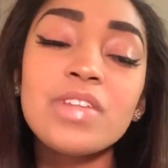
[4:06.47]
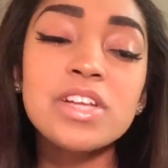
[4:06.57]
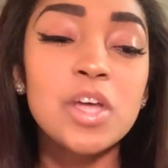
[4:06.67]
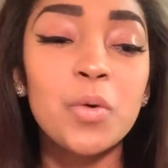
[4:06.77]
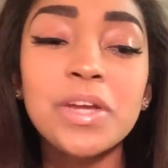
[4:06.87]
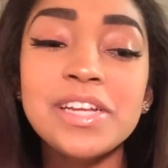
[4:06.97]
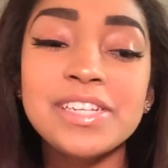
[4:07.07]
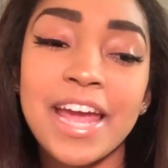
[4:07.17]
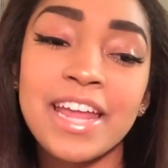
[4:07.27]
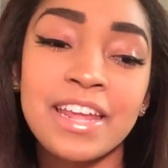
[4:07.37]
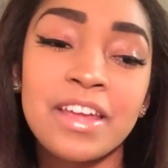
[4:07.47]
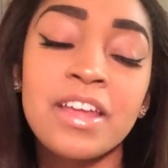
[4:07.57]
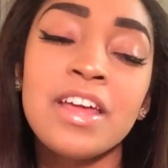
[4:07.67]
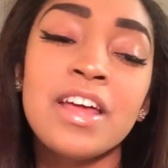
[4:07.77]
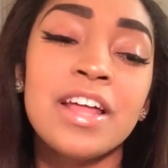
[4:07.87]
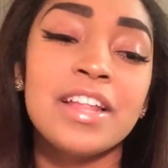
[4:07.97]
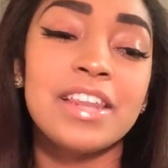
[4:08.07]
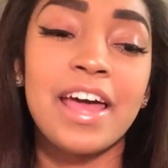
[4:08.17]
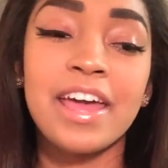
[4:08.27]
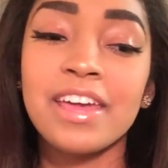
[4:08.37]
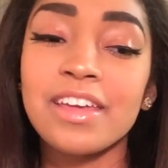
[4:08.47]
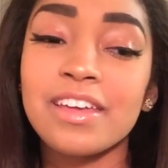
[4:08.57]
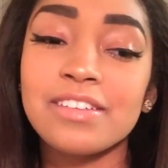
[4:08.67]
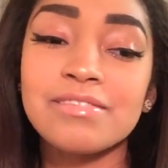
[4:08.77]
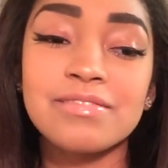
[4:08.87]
So we dating like